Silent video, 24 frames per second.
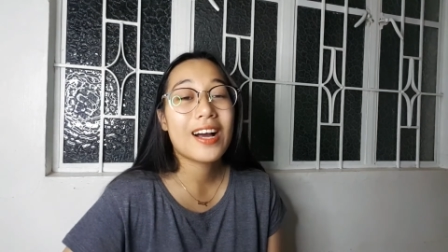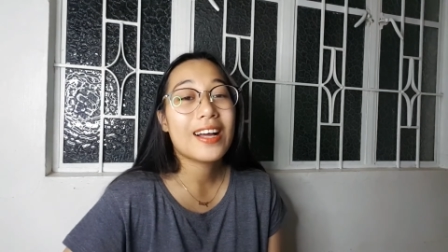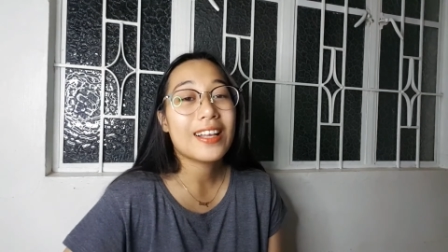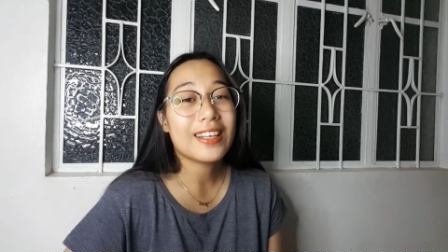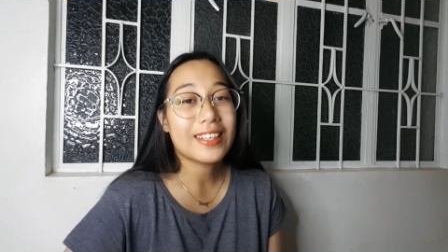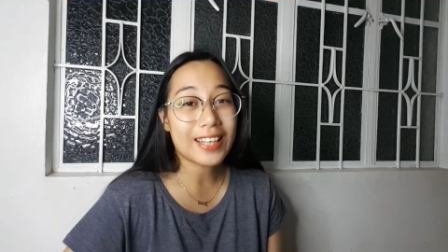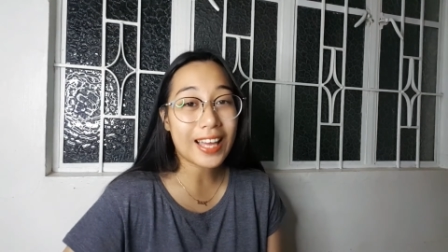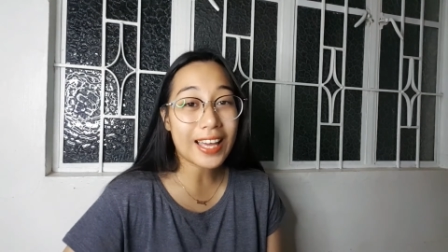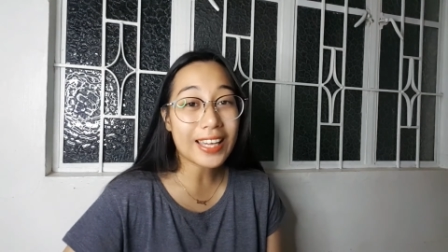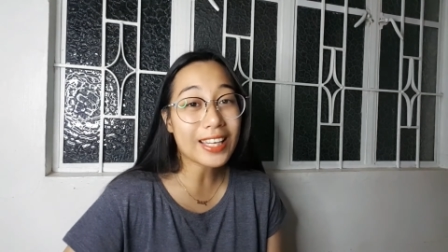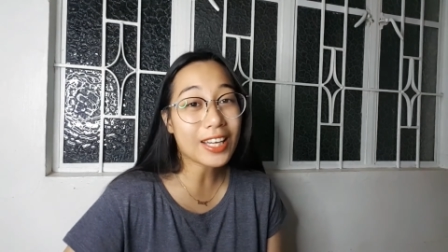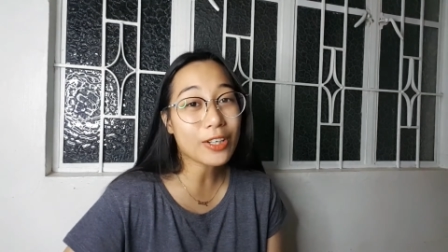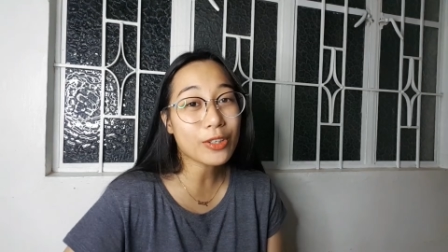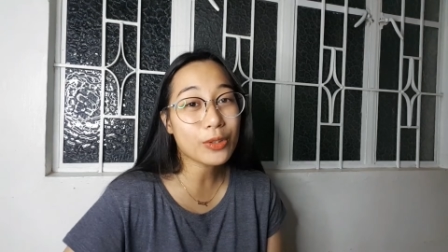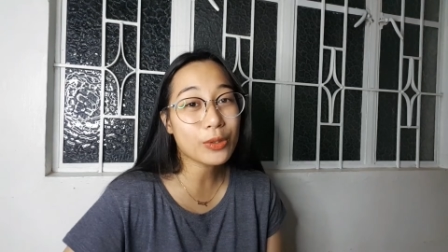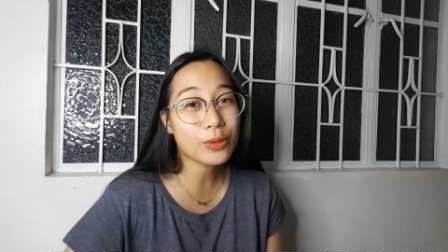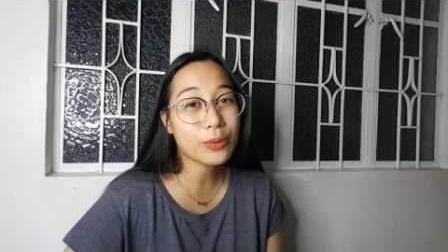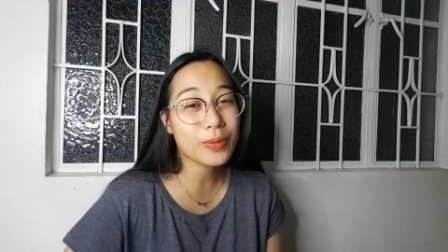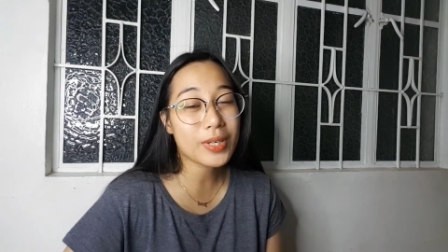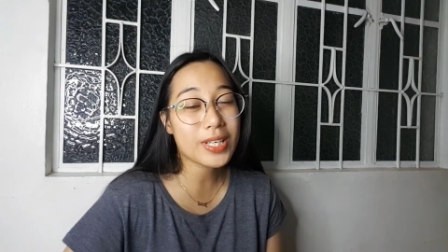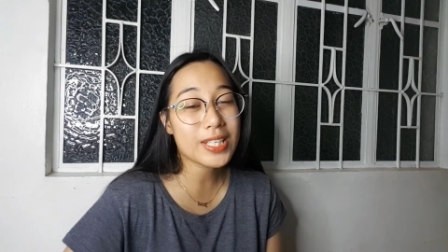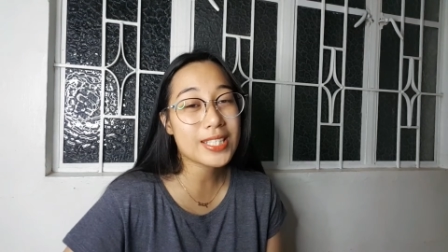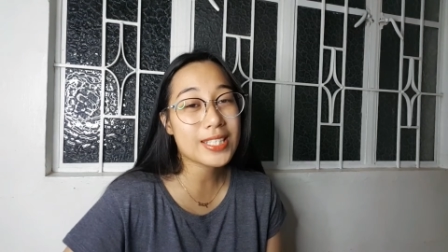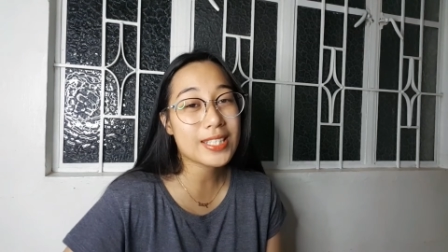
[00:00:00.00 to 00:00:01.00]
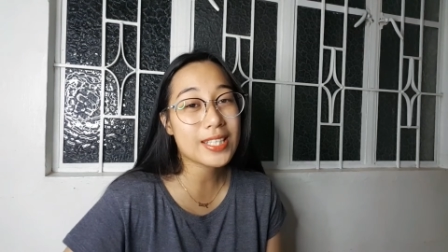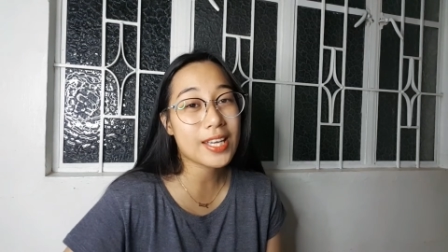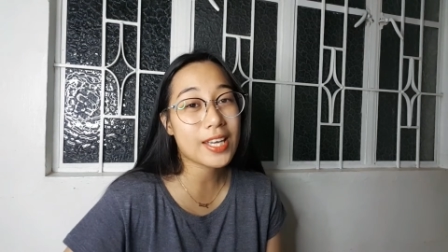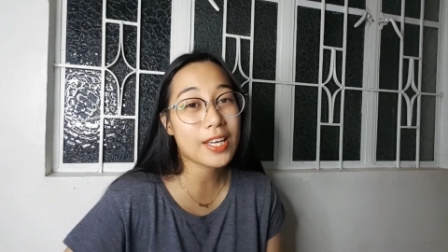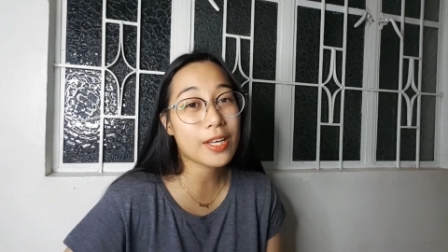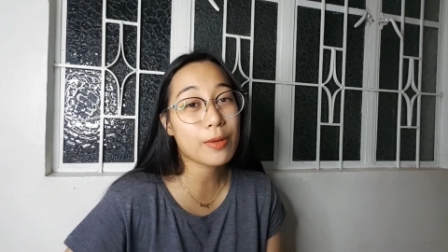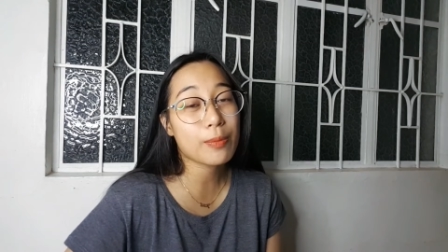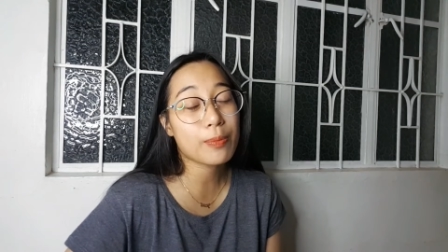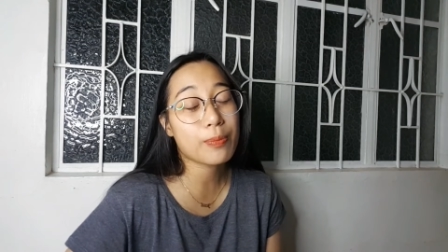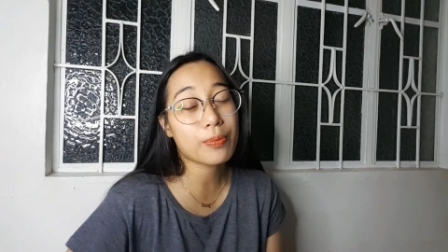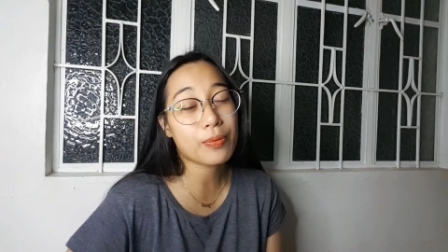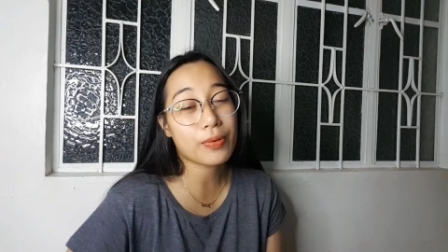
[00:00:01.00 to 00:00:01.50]
Like I always
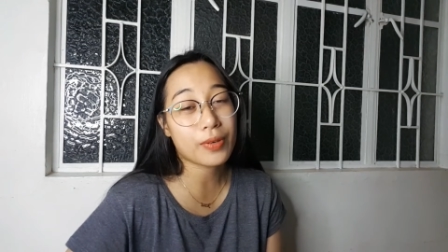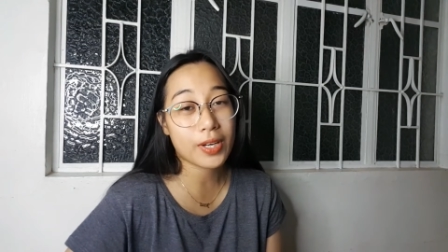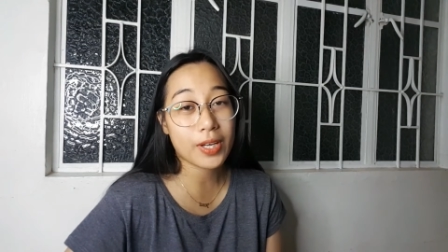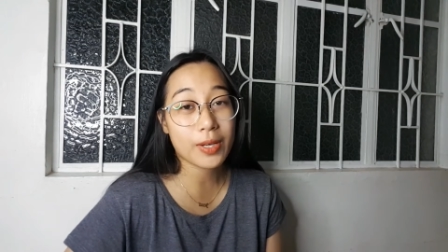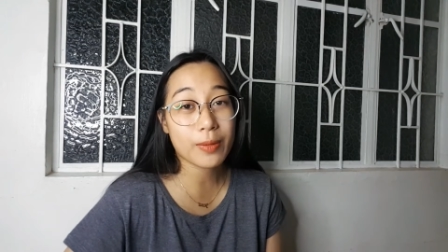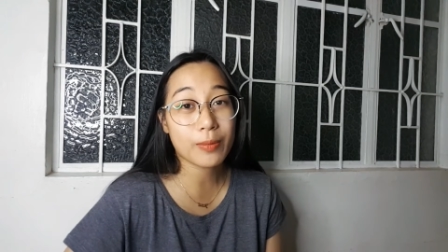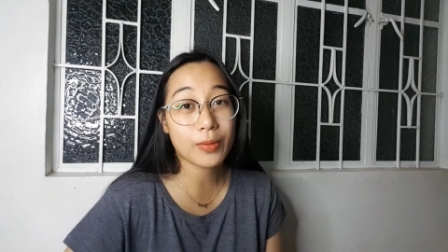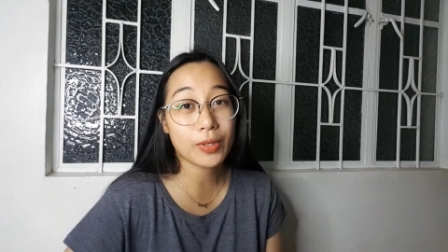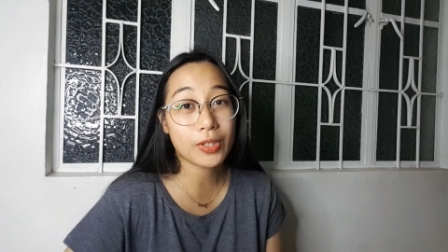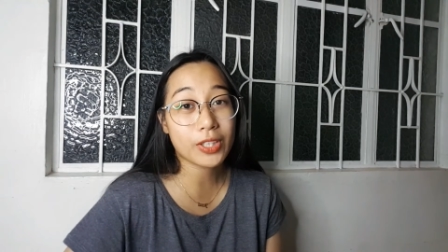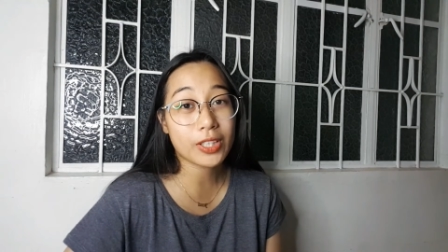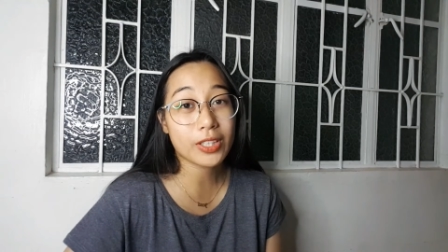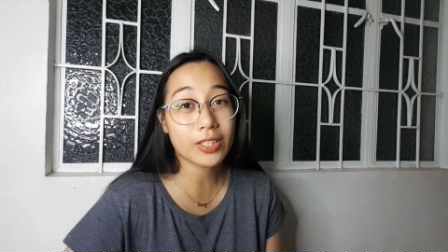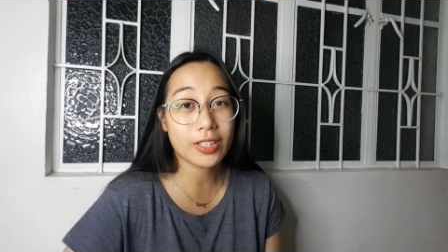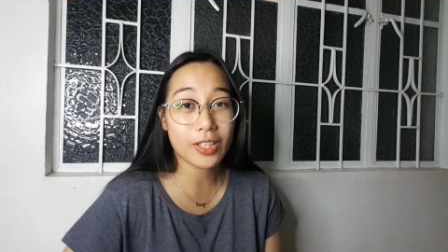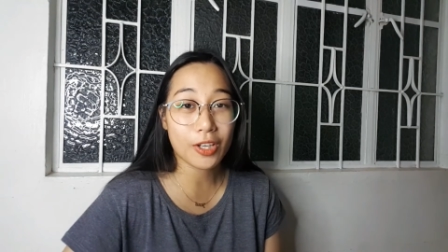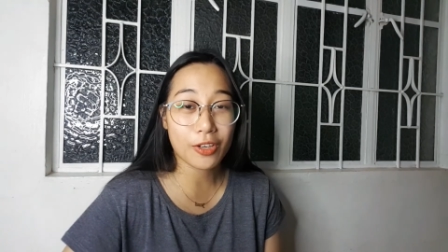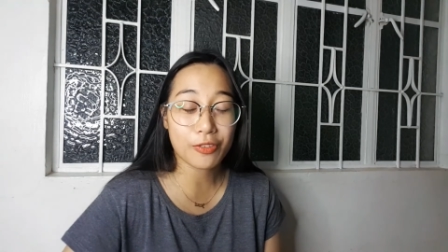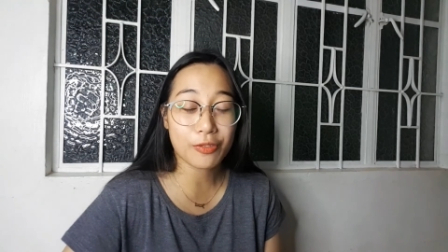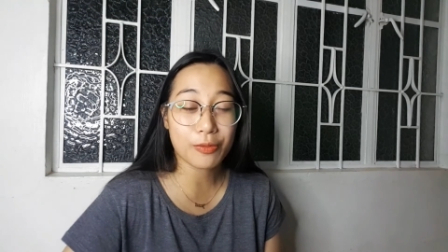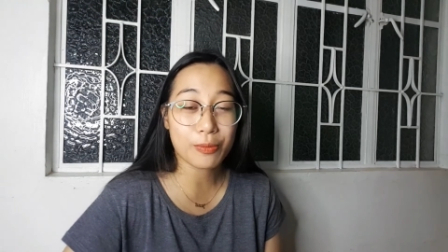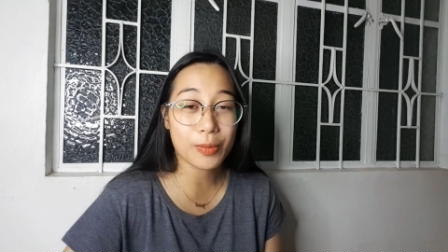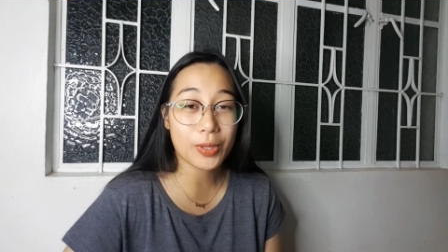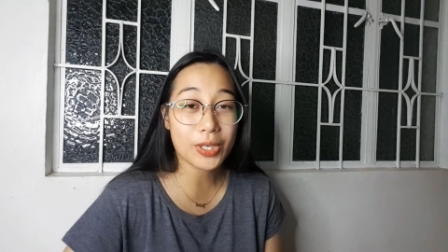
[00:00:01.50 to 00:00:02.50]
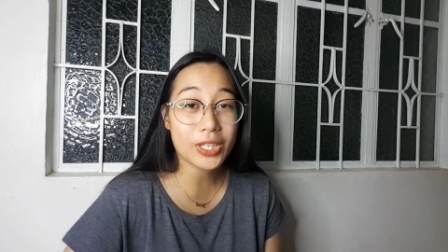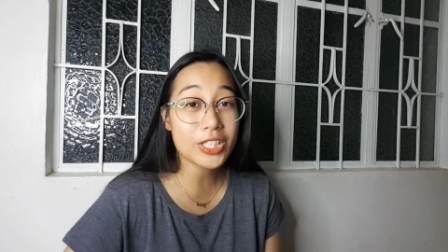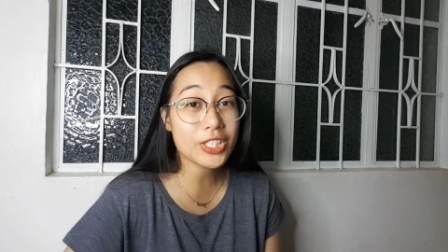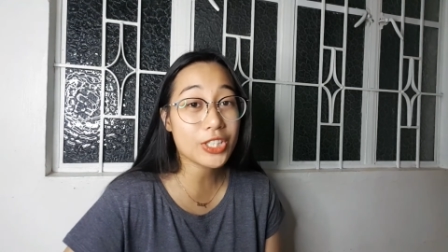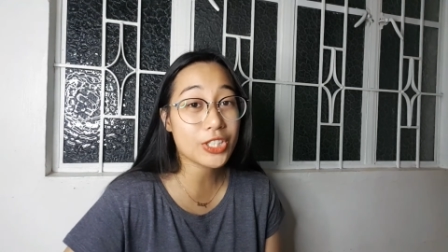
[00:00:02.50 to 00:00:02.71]
say, pray more, love more,